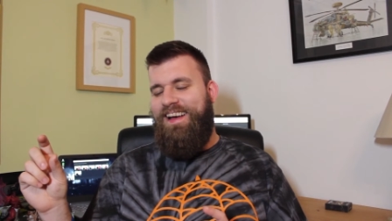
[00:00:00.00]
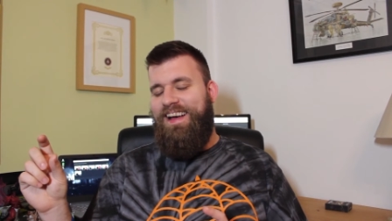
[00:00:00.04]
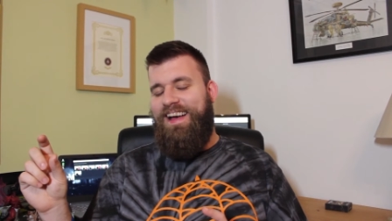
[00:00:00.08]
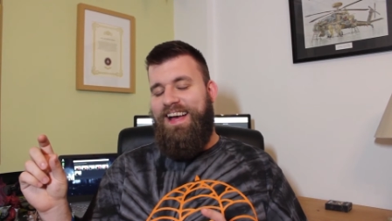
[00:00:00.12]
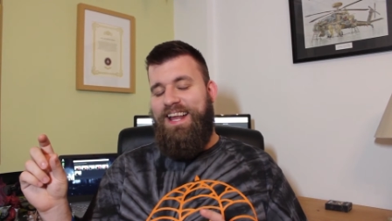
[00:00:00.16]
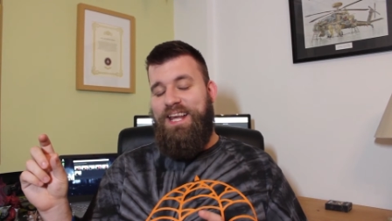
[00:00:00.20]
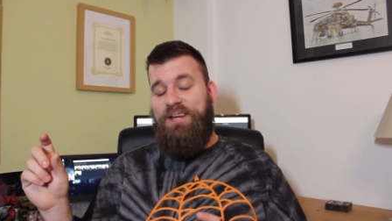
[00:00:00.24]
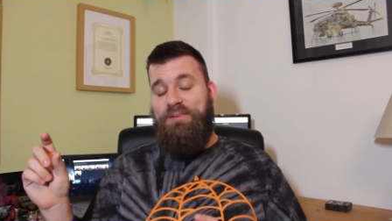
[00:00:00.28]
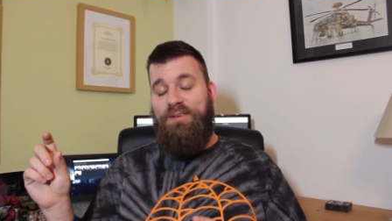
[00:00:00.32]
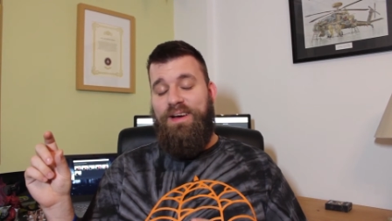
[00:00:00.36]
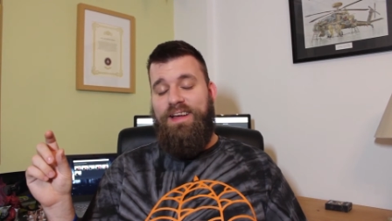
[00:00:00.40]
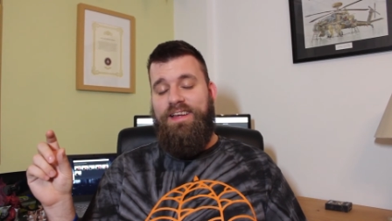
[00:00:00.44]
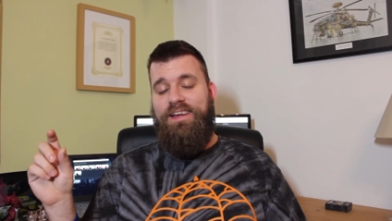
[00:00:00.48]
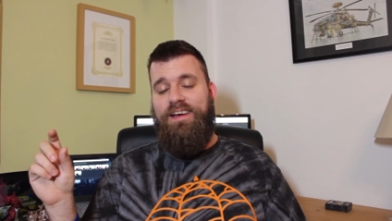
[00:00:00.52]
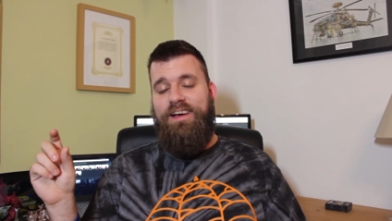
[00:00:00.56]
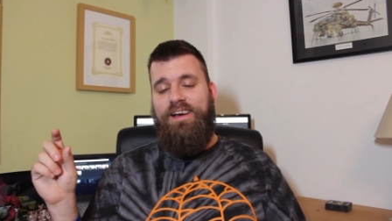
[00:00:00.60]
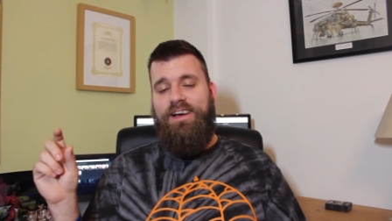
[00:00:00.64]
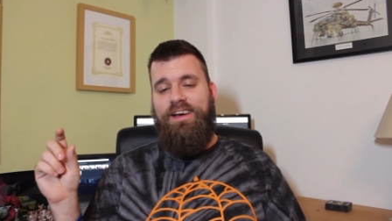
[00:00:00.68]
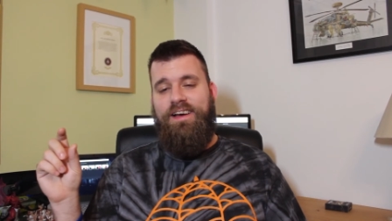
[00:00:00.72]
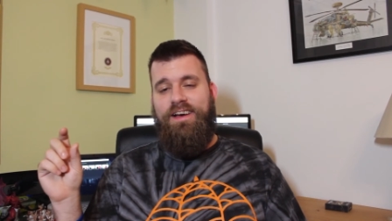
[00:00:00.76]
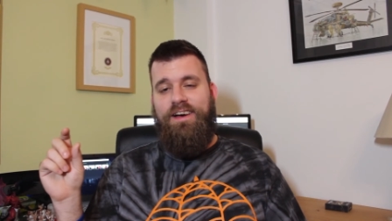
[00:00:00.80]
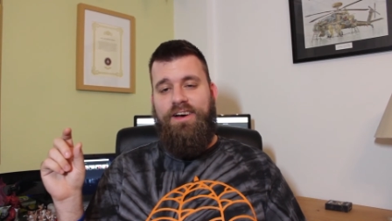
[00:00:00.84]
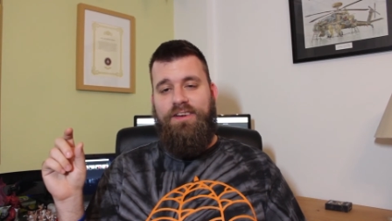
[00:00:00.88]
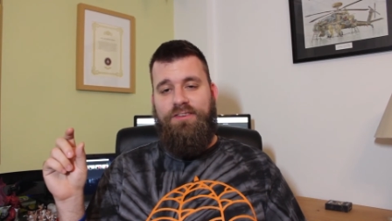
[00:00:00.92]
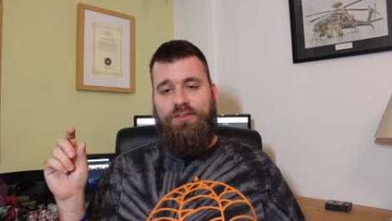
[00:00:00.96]
Anyway,
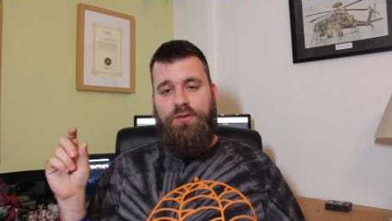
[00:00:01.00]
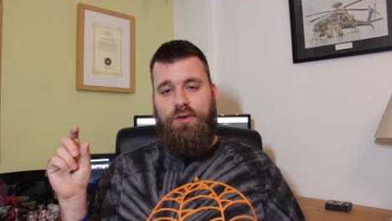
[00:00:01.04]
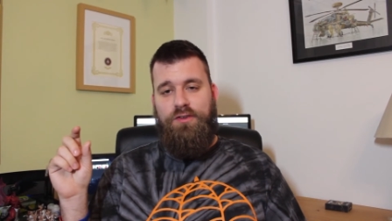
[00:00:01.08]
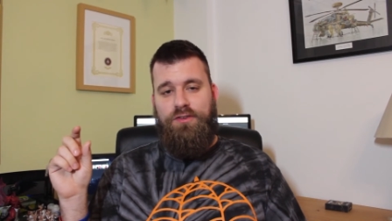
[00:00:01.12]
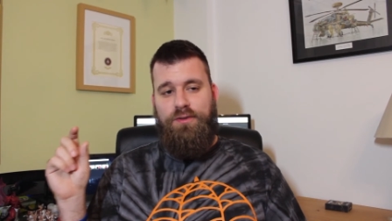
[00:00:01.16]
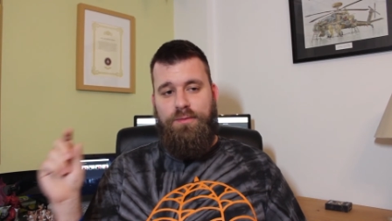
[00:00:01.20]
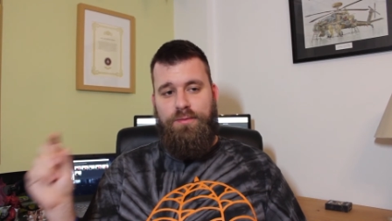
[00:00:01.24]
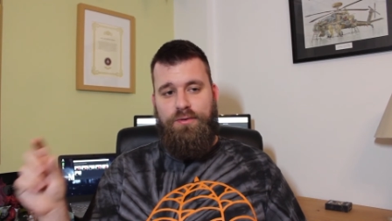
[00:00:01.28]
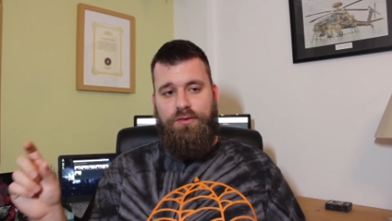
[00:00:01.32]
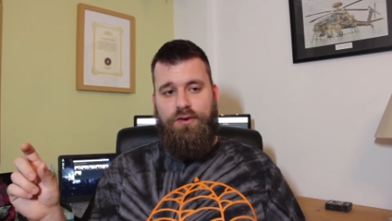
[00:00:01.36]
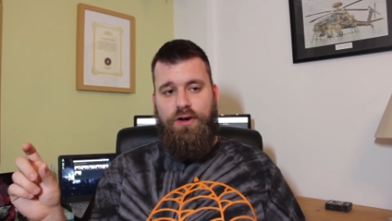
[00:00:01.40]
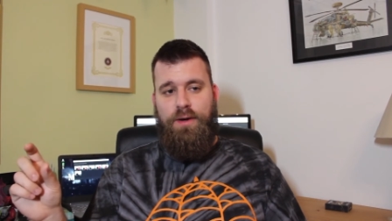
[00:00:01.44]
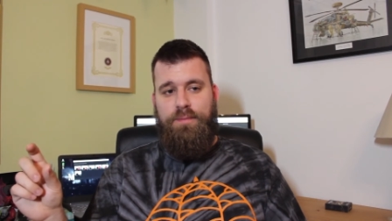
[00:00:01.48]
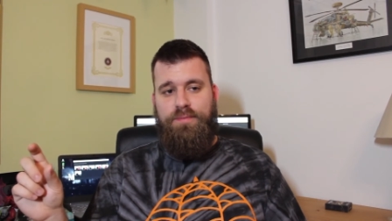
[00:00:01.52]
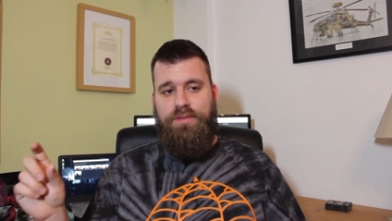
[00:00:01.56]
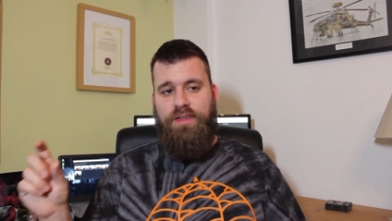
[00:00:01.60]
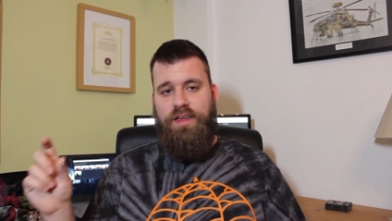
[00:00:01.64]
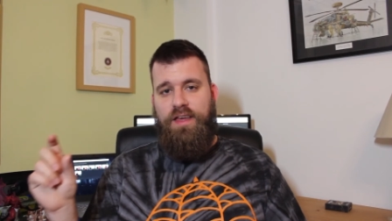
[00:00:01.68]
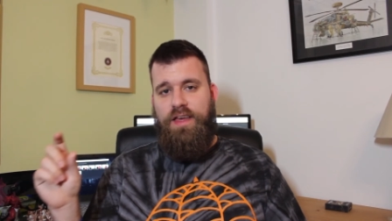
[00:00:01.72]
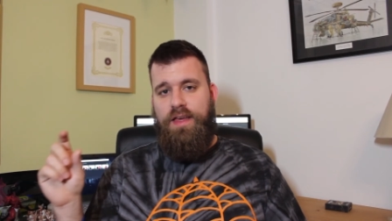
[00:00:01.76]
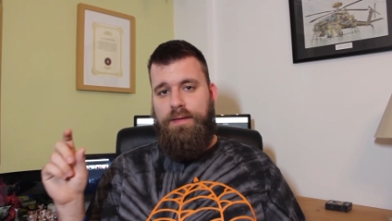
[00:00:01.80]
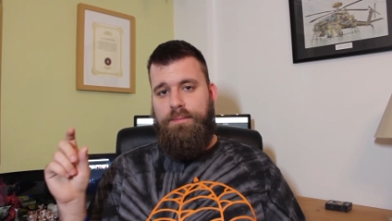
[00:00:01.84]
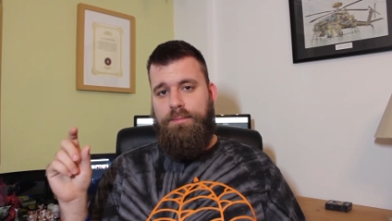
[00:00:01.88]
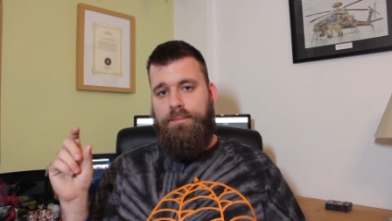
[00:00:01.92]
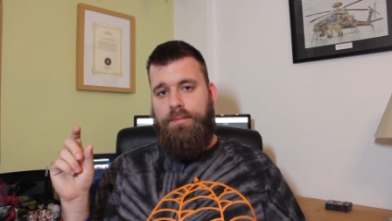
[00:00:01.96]
so I subscribed to
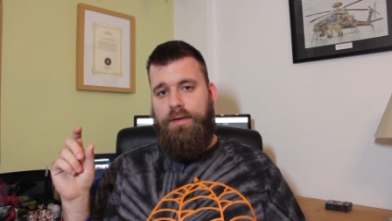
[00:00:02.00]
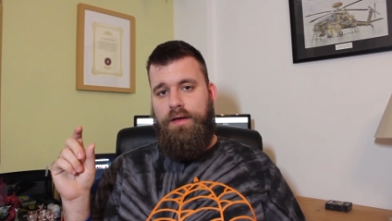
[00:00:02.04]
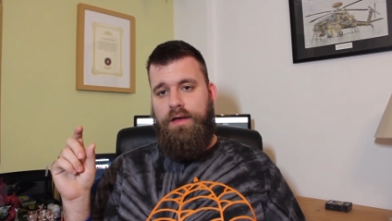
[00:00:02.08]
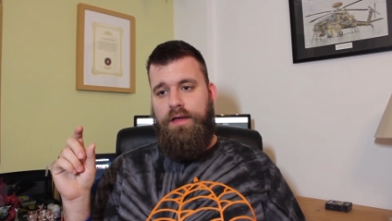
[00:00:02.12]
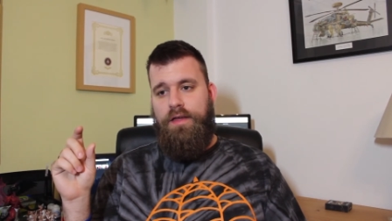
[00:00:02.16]
him,